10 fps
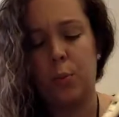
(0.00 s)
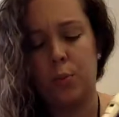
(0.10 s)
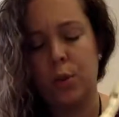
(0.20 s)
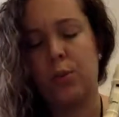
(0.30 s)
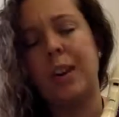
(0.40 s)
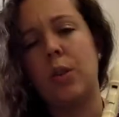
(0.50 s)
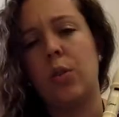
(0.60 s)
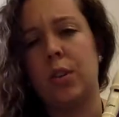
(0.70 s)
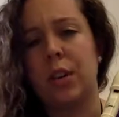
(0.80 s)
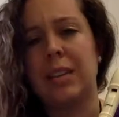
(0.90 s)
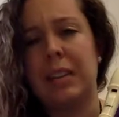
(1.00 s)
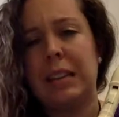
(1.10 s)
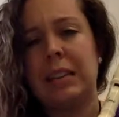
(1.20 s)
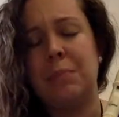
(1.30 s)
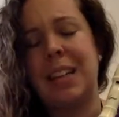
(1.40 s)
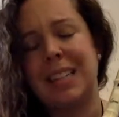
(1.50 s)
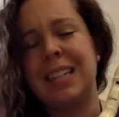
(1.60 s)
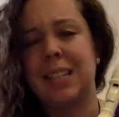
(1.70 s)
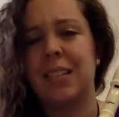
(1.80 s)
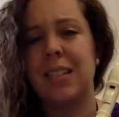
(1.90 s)
The recorder makes
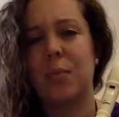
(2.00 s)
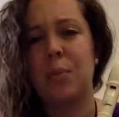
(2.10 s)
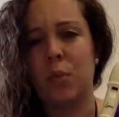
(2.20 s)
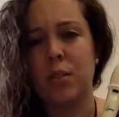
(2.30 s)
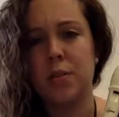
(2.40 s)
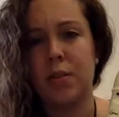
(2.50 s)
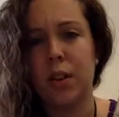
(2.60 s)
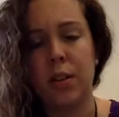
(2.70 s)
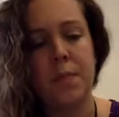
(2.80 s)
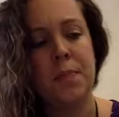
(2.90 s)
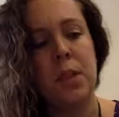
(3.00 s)
things a little bit more difficult.